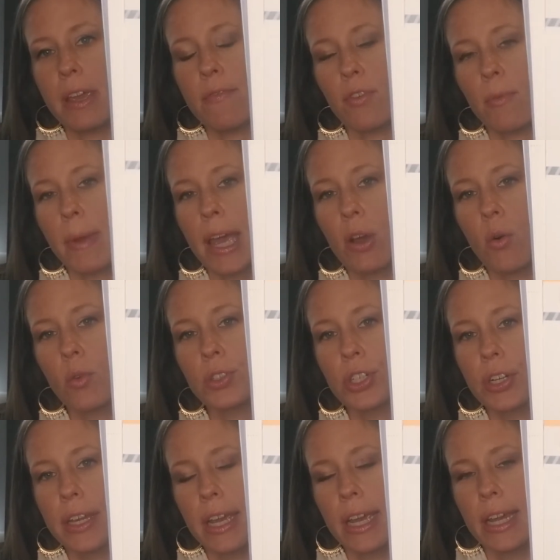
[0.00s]
for my older
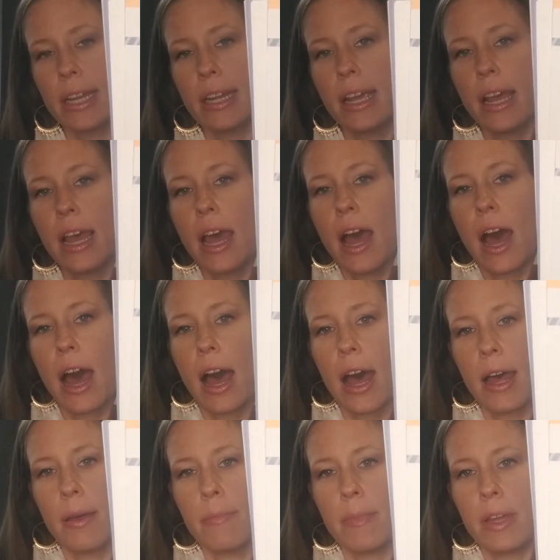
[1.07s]
kid,
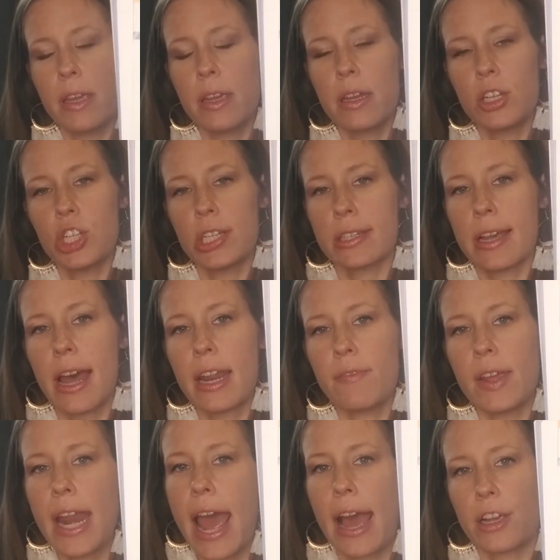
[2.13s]
just kind of
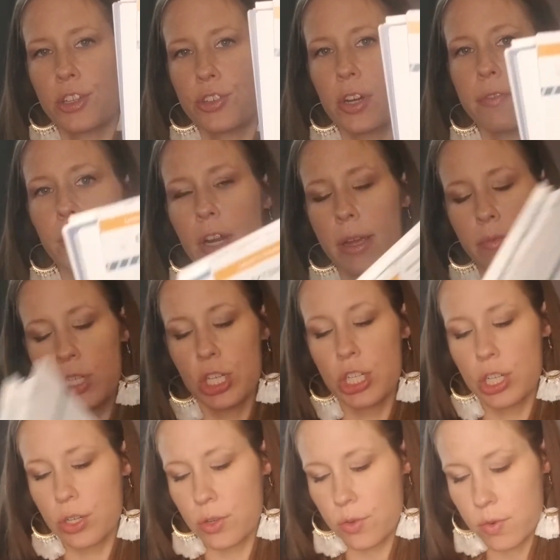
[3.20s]
an extra for him to
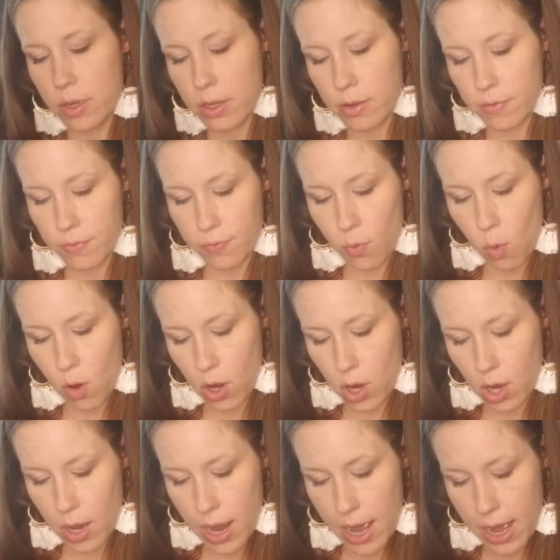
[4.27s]
do
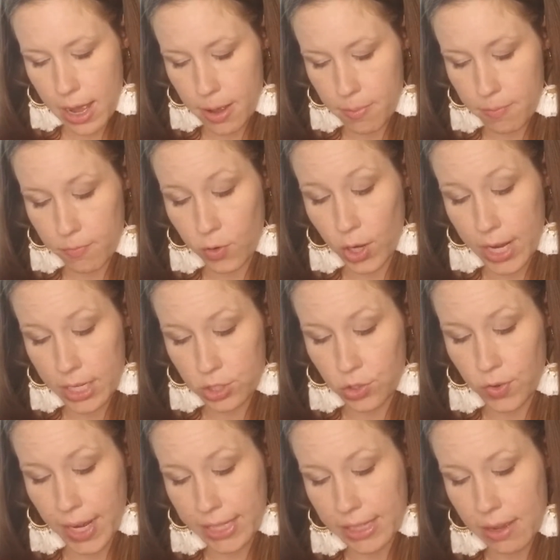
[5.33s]
for his
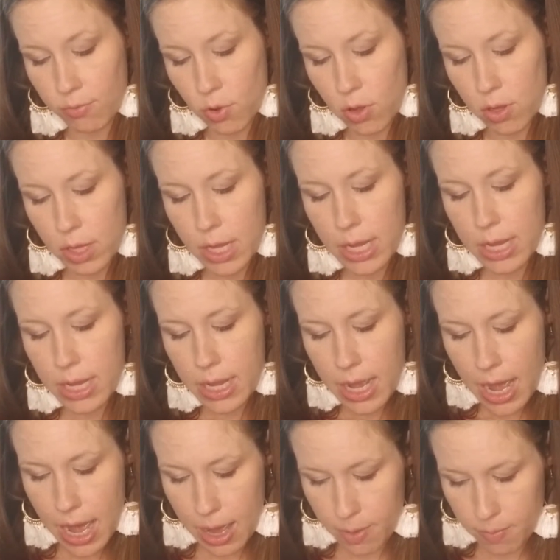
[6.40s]
grade level,
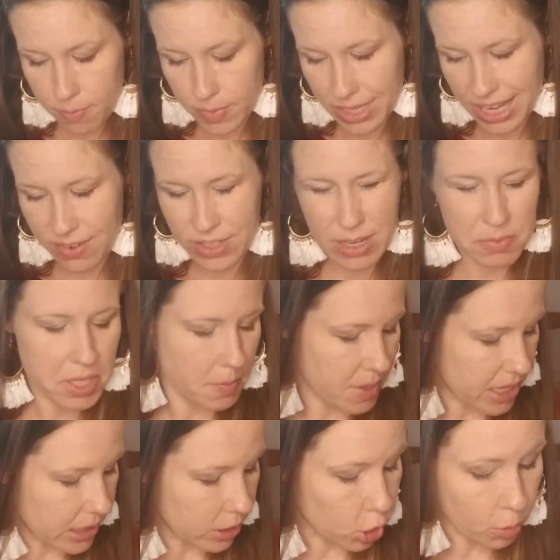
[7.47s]
that gives him
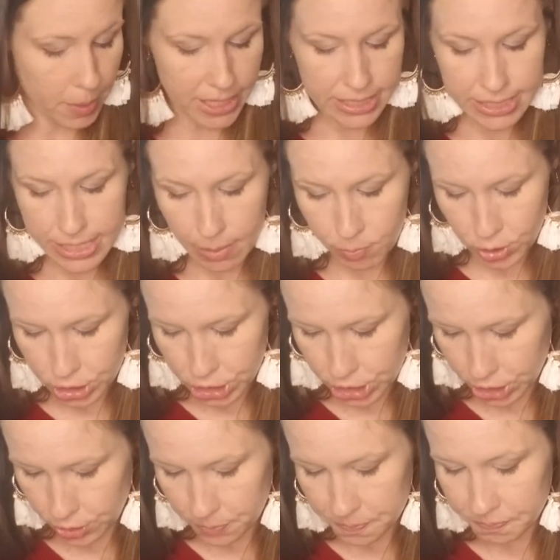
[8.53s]
something a little bit separate to
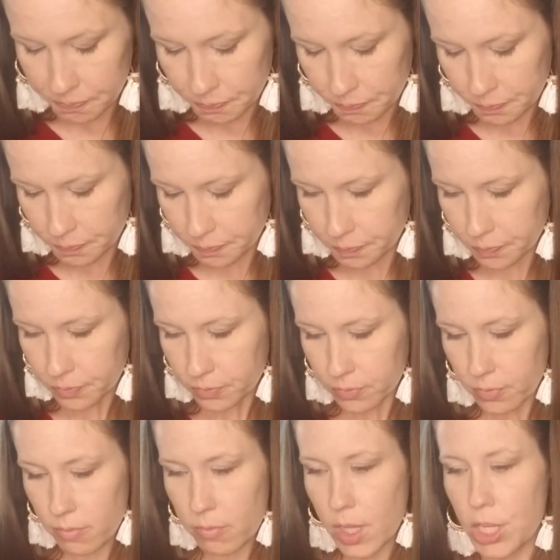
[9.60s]
do.
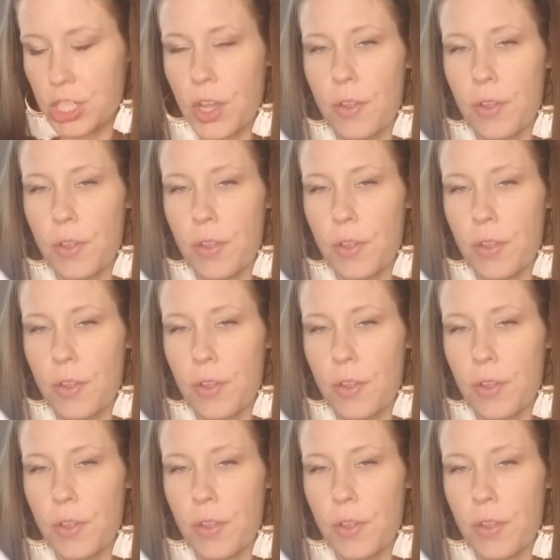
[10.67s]
So